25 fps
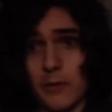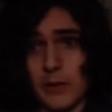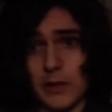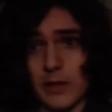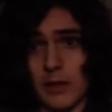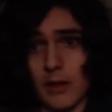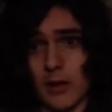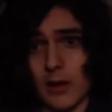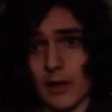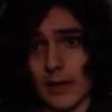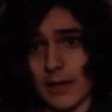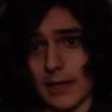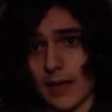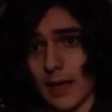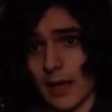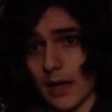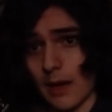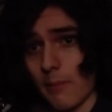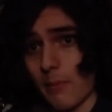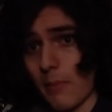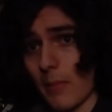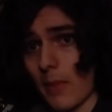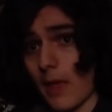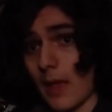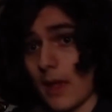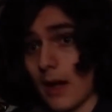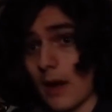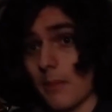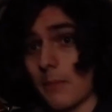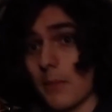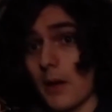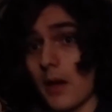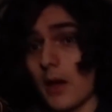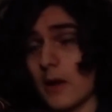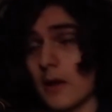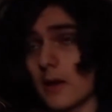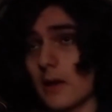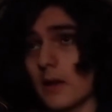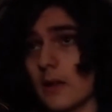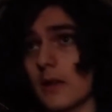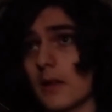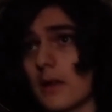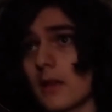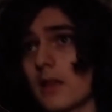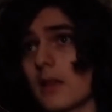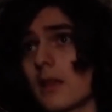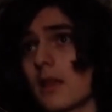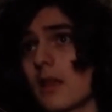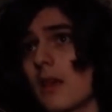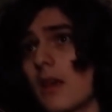long time, and I'm not
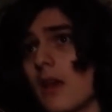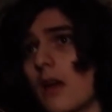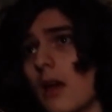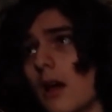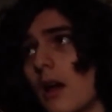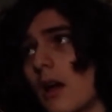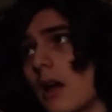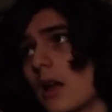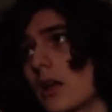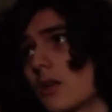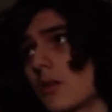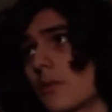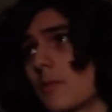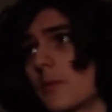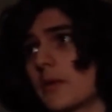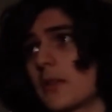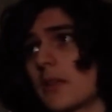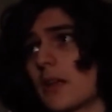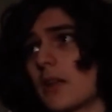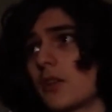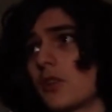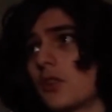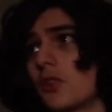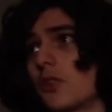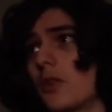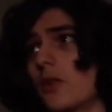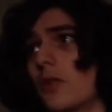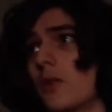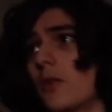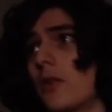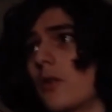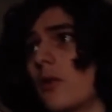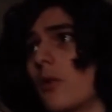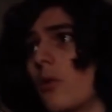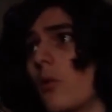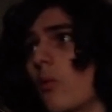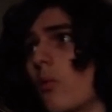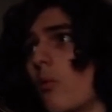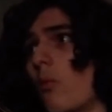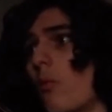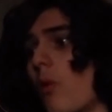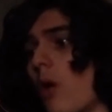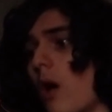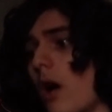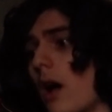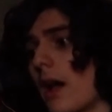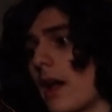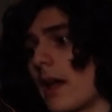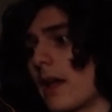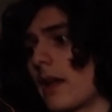100% sure
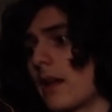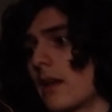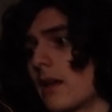why.